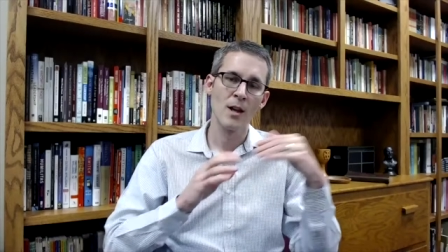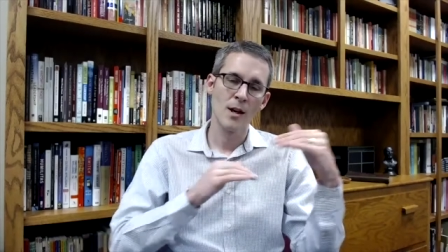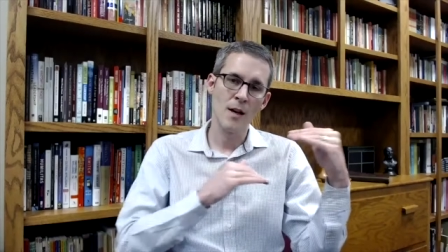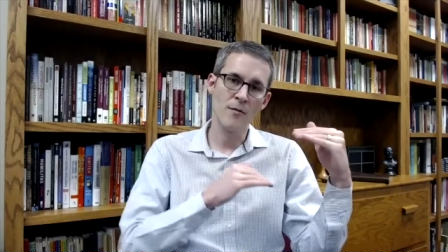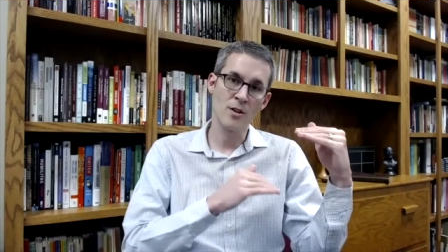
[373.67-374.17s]

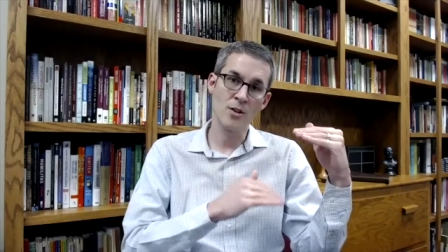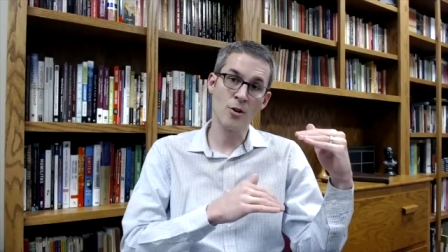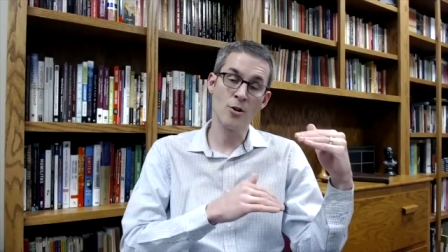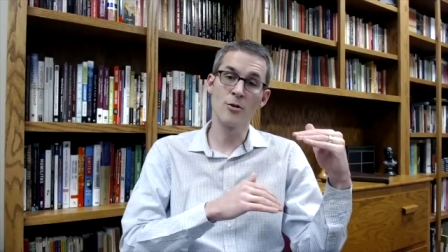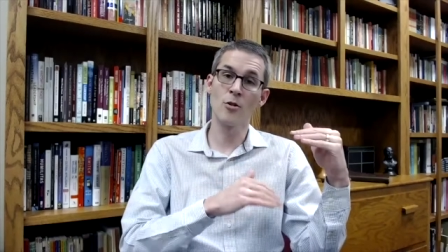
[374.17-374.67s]
have
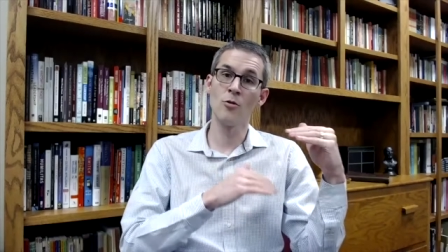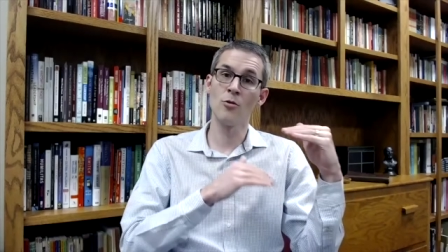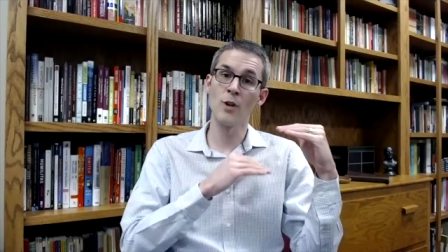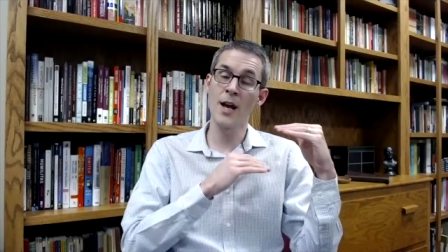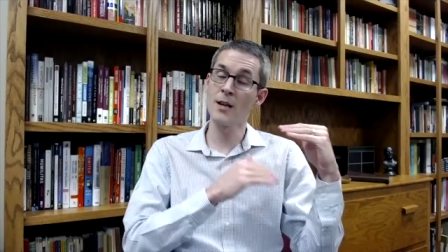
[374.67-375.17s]
concerns
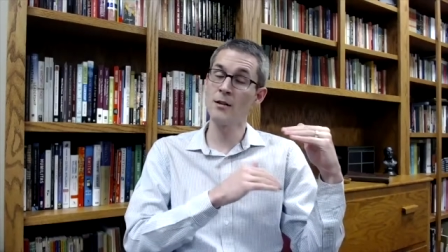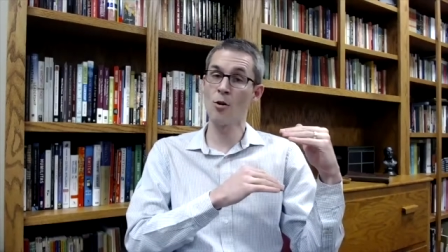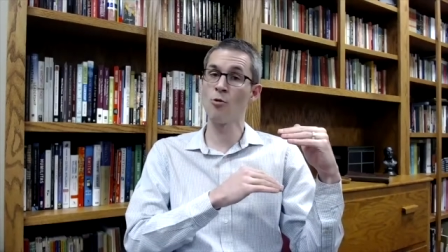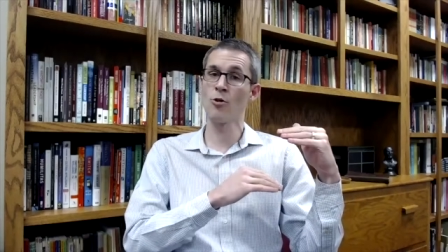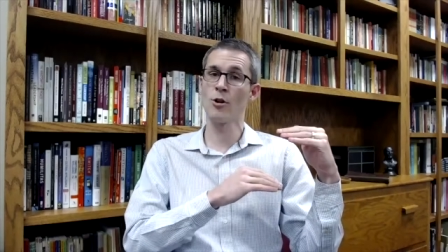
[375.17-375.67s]
or and
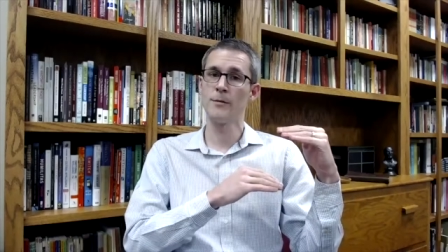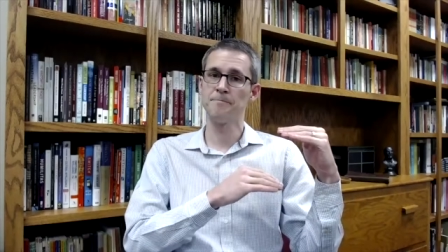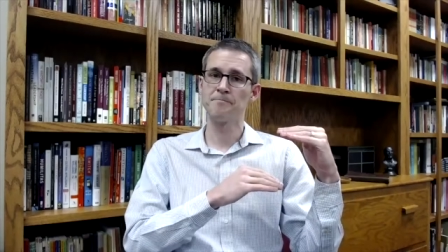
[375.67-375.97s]
or